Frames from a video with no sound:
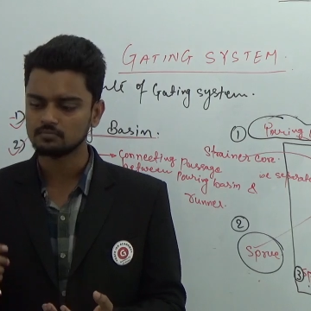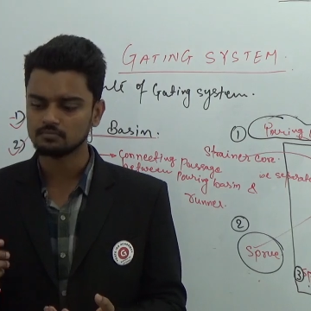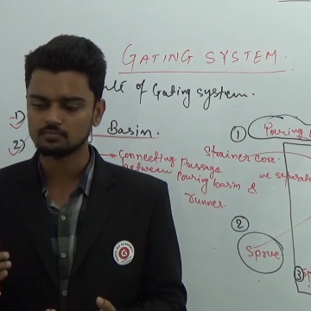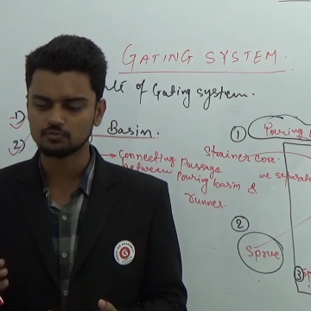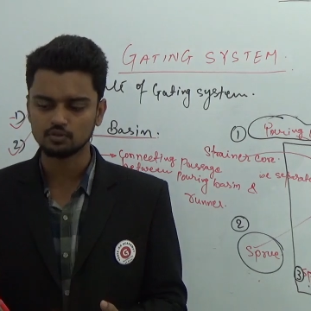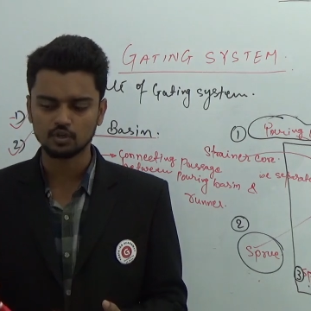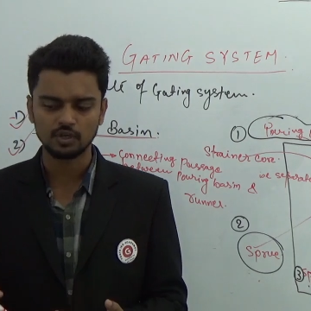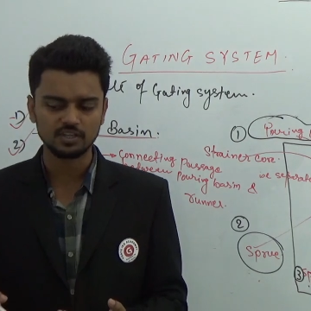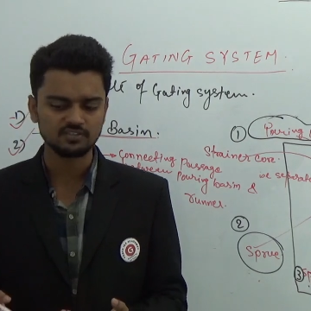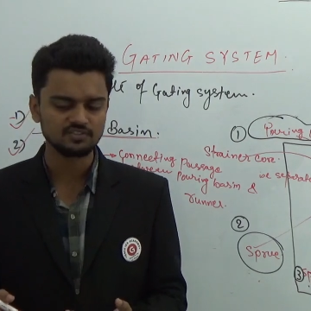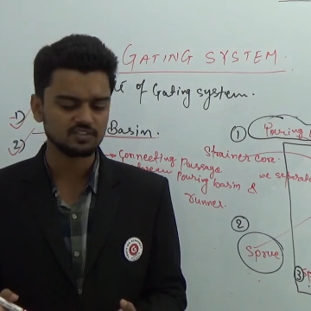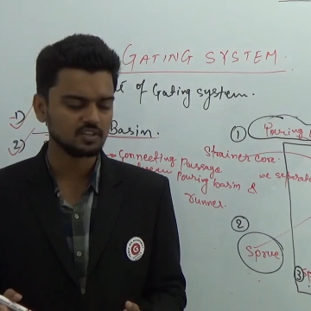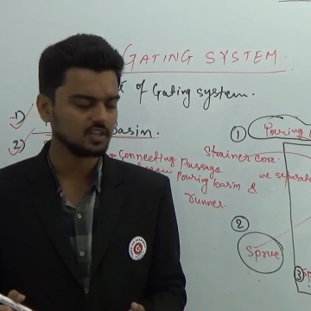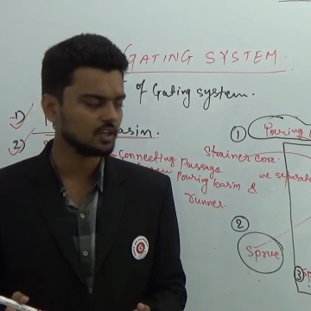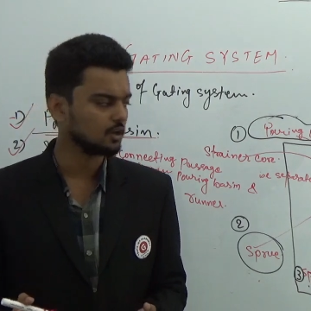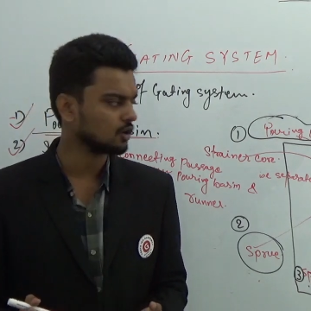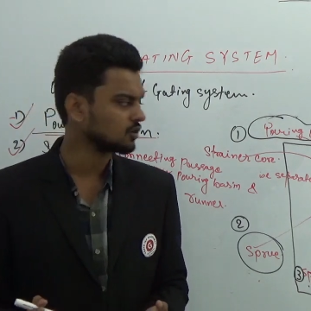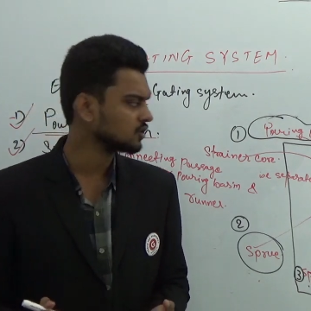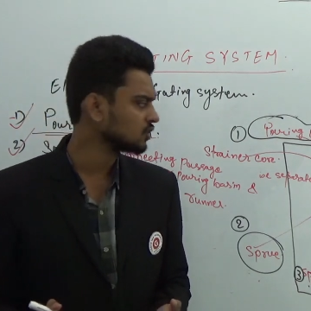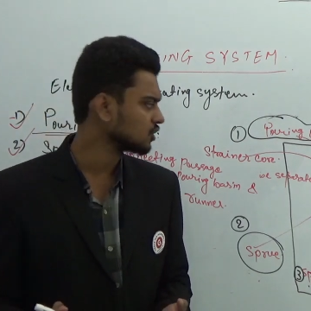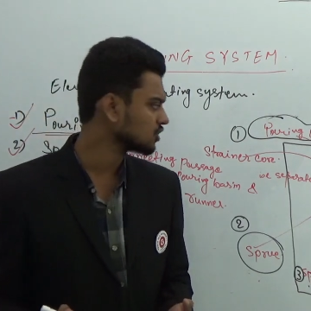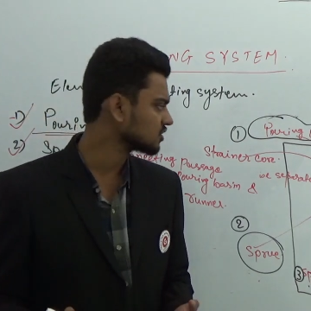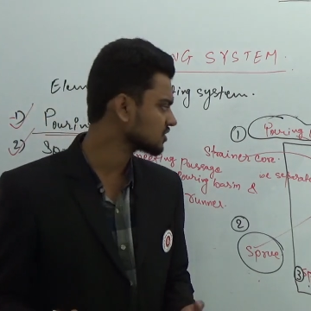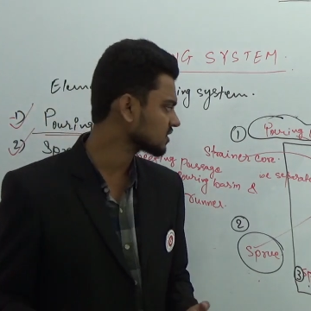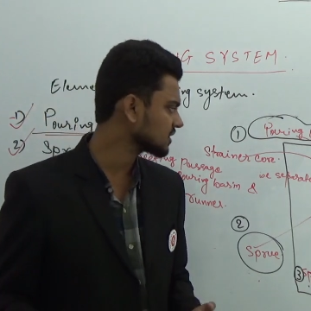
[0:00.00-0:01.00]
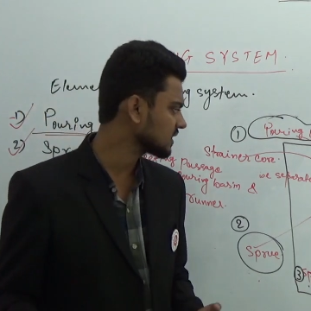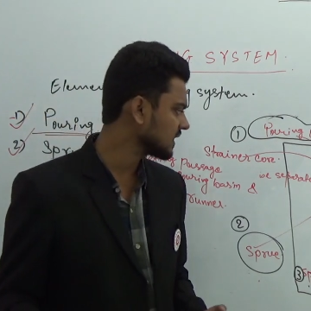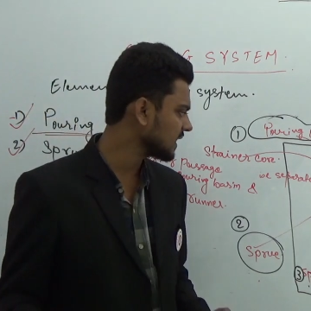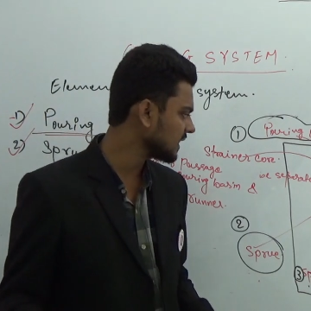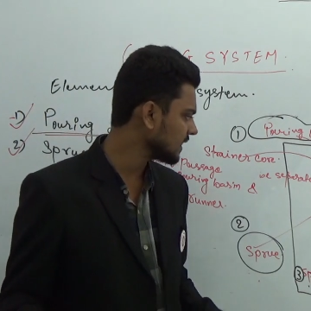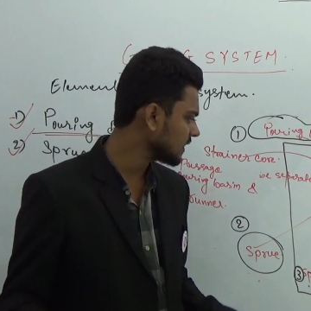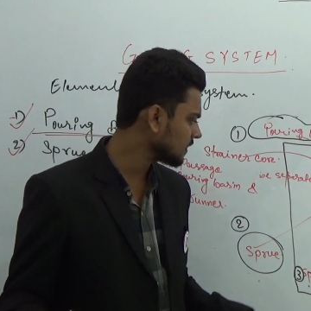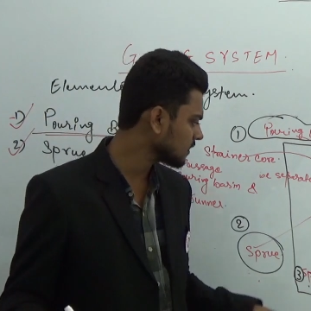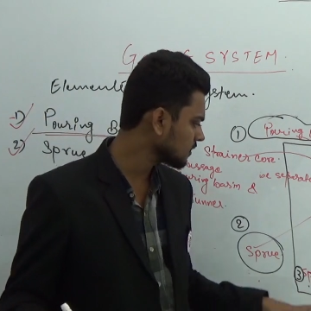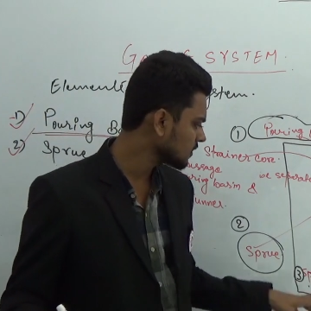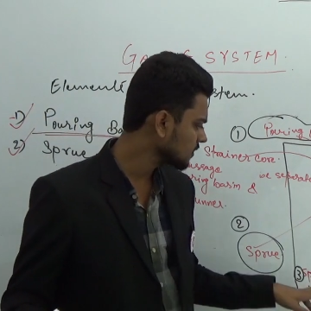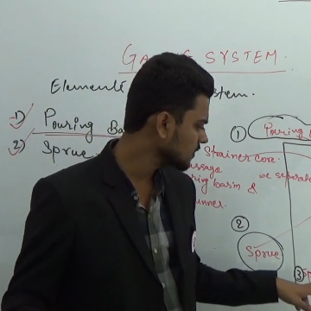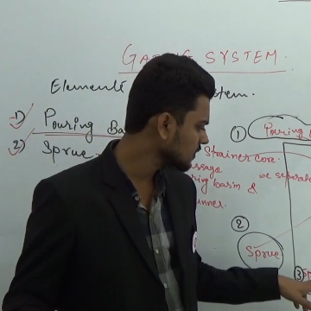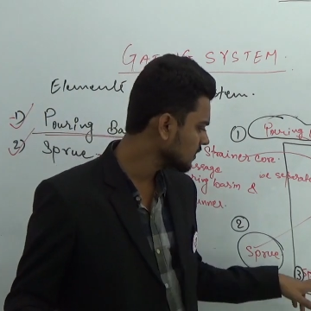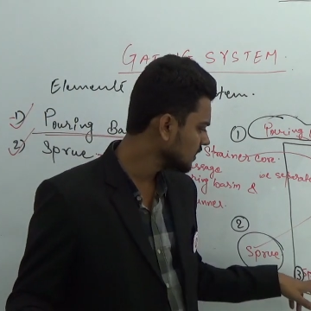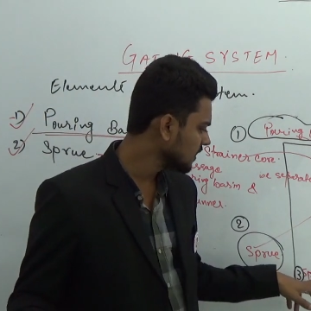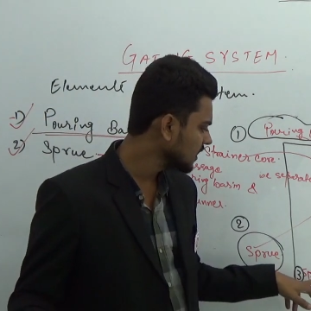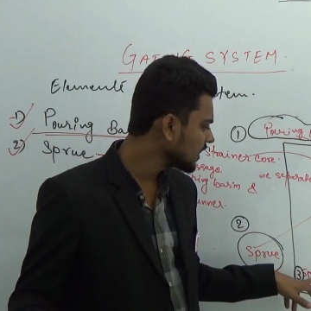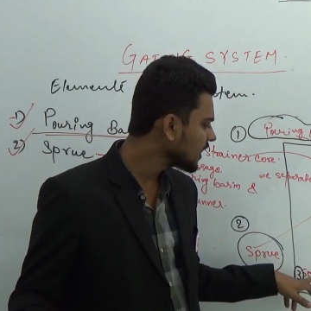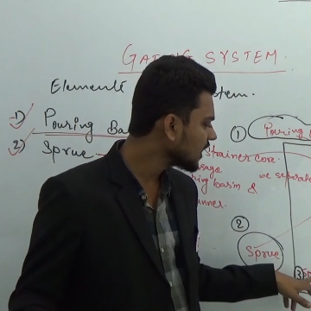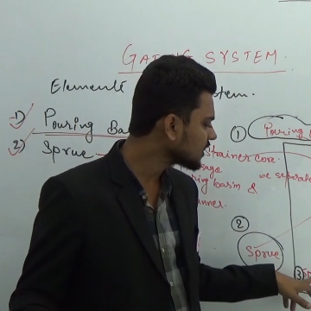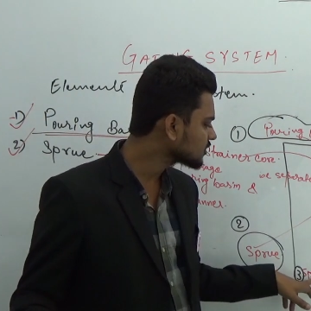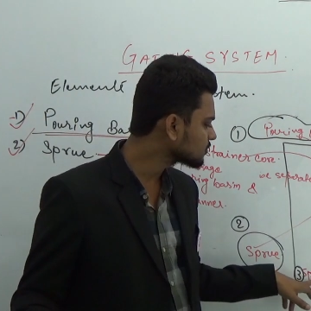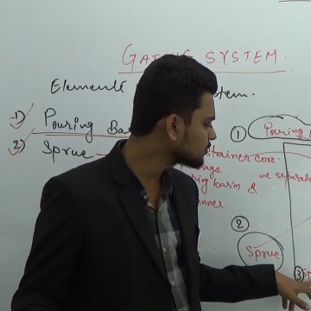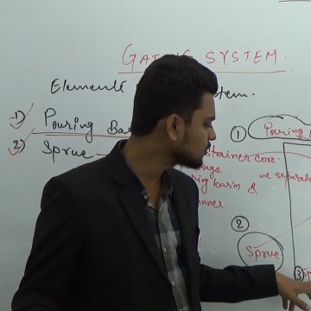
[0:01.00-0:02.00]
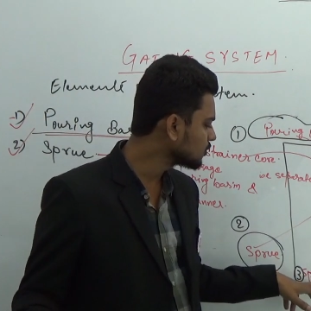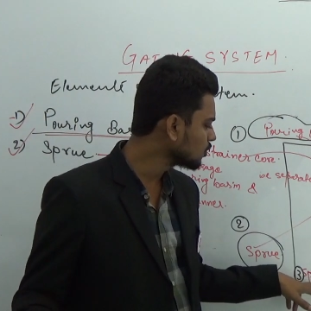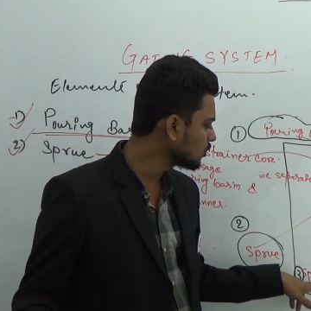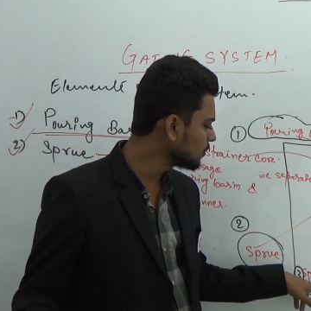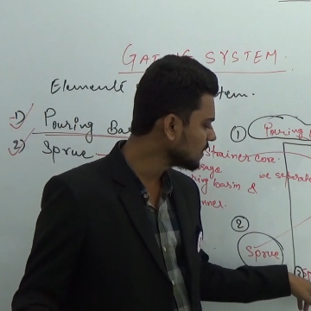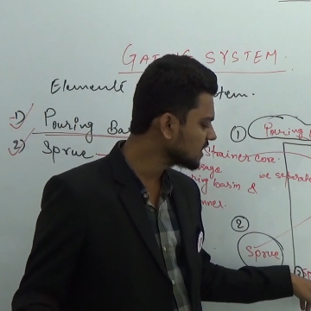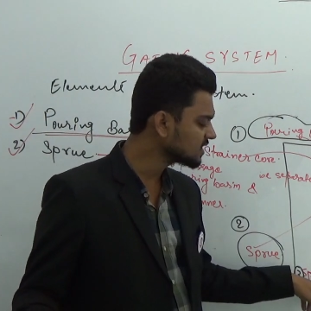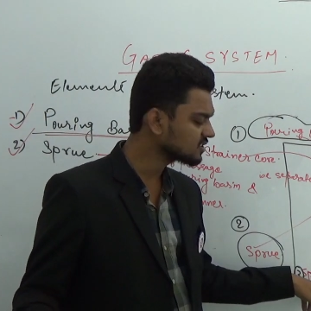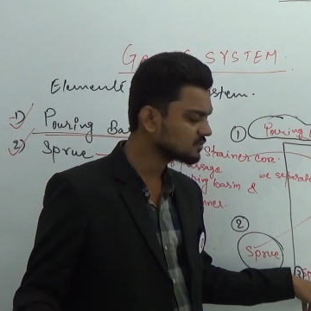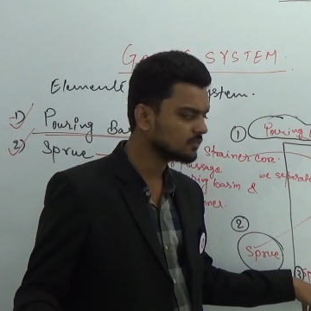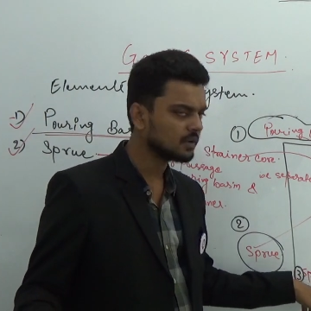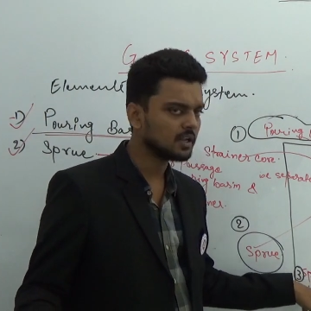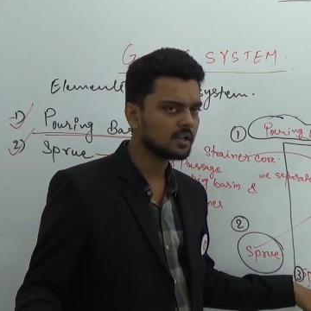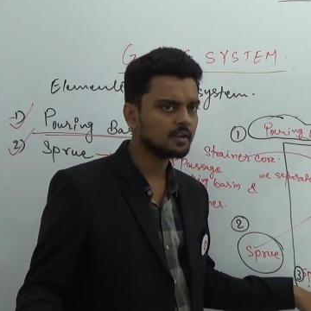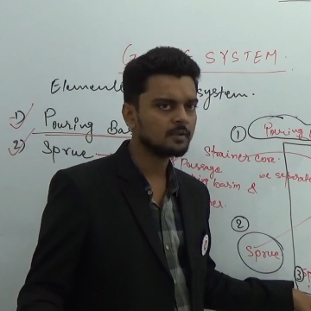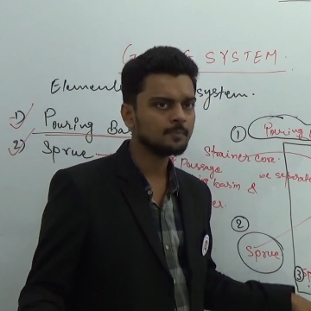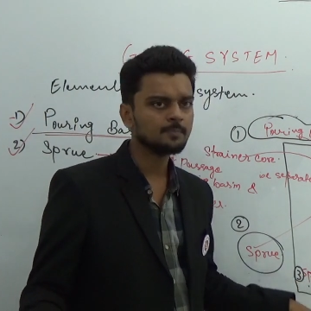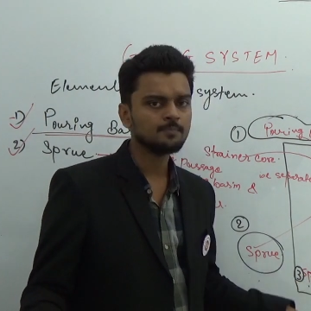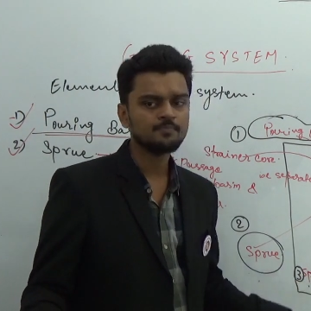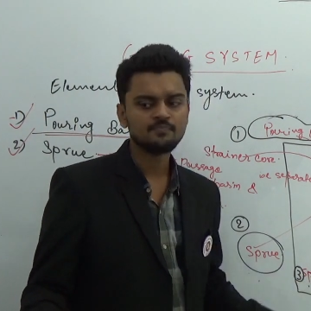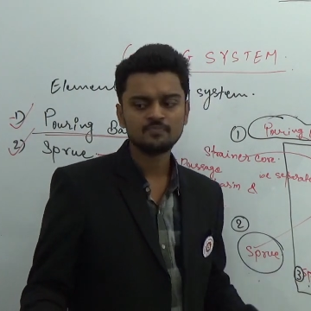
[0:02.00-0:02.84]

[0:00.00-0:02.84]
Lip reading: You can see on your screen a sprue base well.